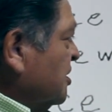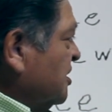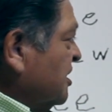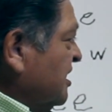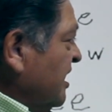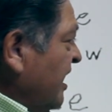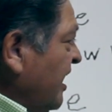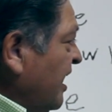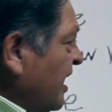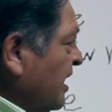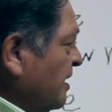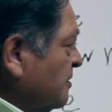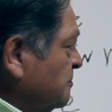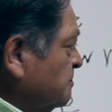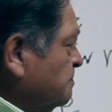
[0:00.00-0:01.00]

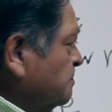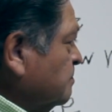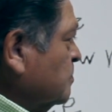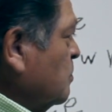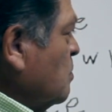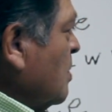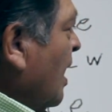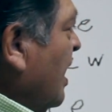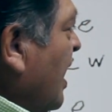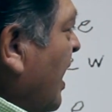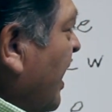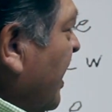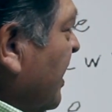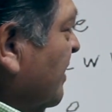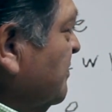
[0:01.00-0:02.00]
C.
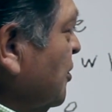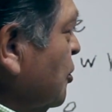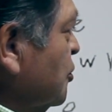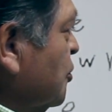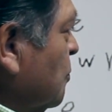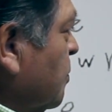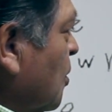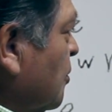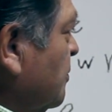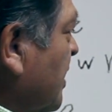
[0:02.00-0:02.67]
And I've used a word